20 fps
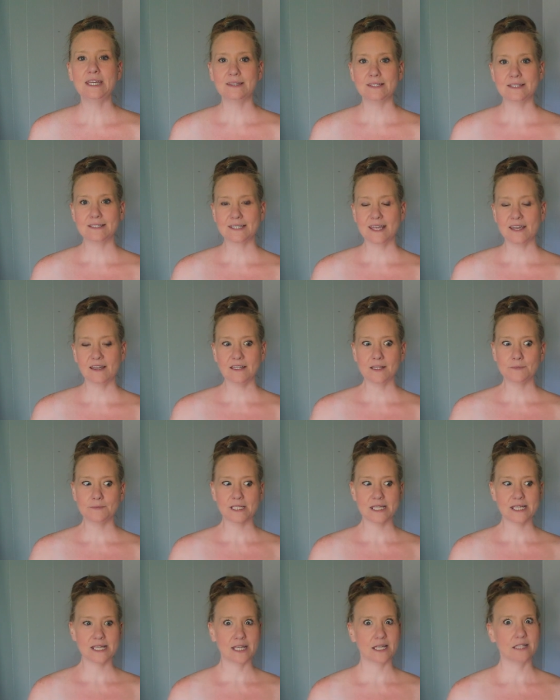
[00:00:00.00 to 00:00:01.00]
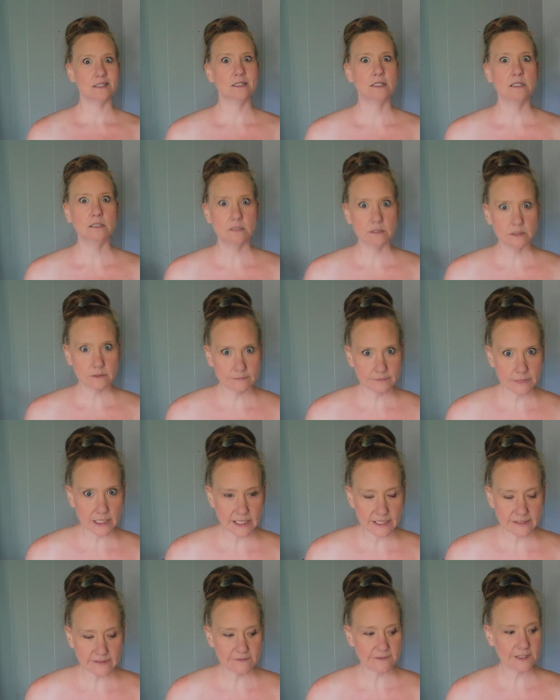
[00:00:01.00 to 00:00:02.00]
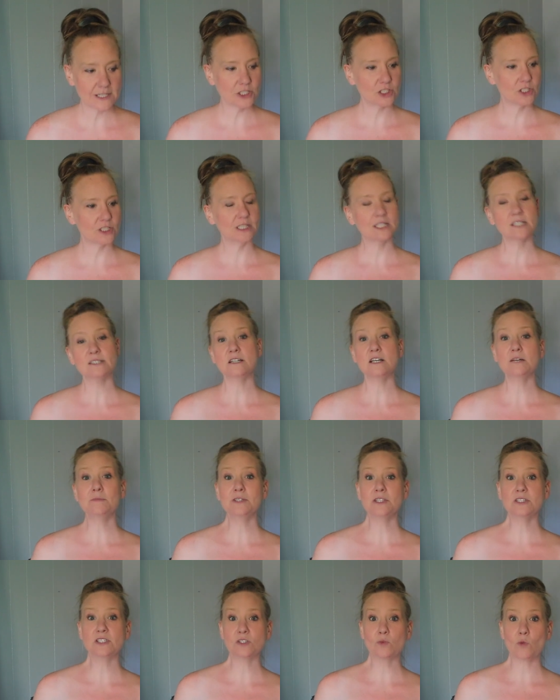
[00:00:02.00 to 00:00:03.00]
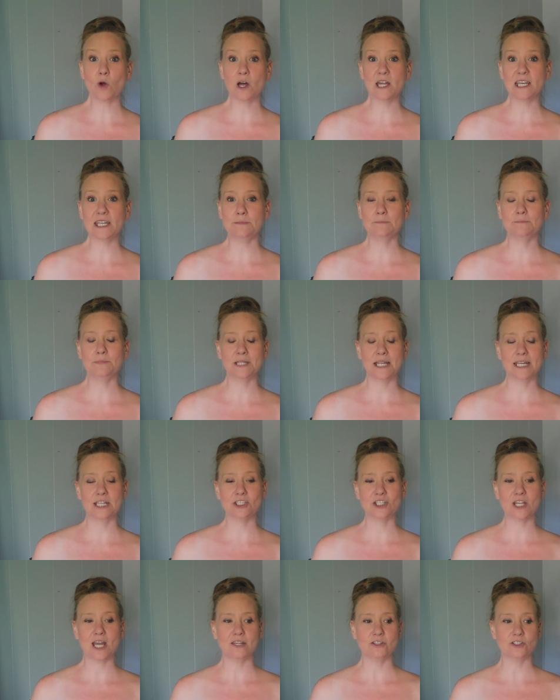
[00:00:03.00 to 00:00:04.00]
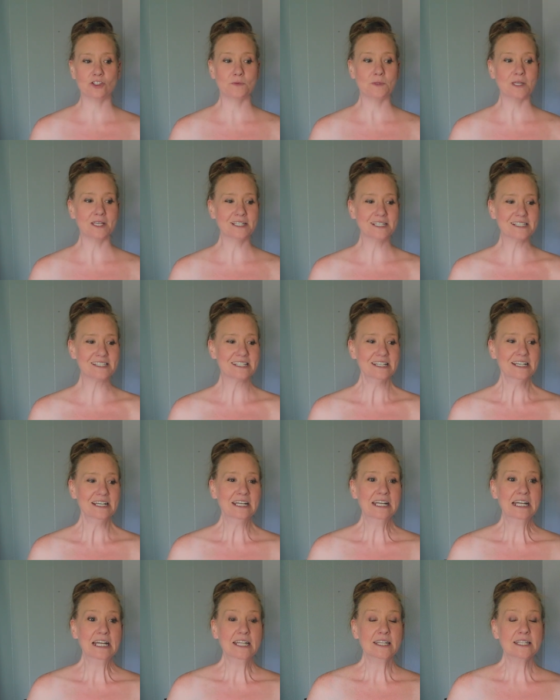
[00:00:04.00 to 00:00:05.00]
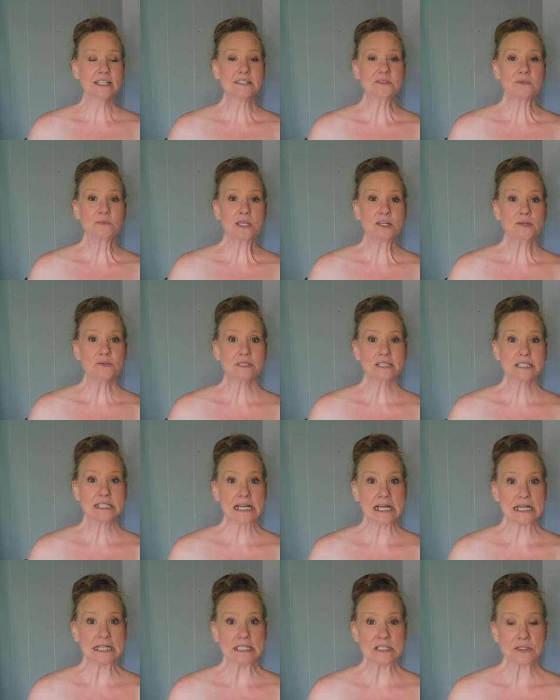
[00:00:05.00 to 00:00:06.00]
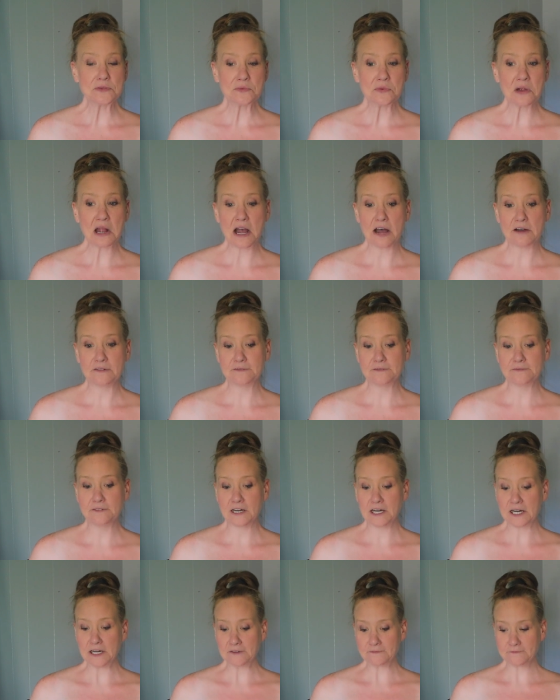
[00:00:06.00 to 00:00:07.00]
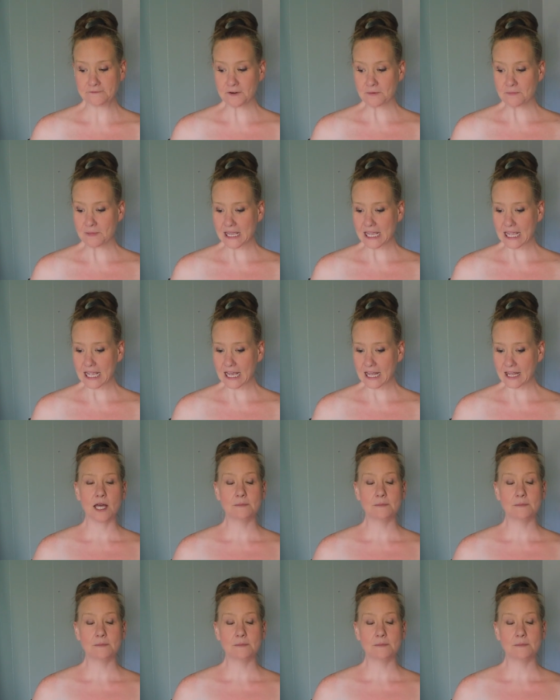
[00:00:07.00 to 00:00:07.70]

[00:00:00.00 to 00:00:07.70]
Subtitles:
and the scale update and my confession, let's talk about the squat and plank challenge because this week was kind of rough for me.